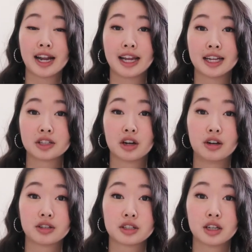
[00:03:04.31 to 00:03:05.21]
And
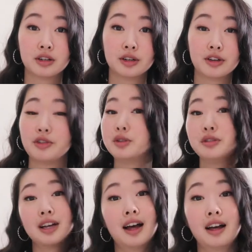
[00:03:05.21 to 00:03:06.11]
also if you
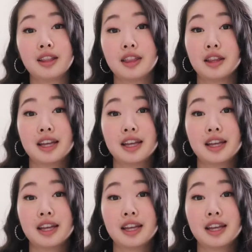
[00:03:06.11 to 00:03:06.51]
do that,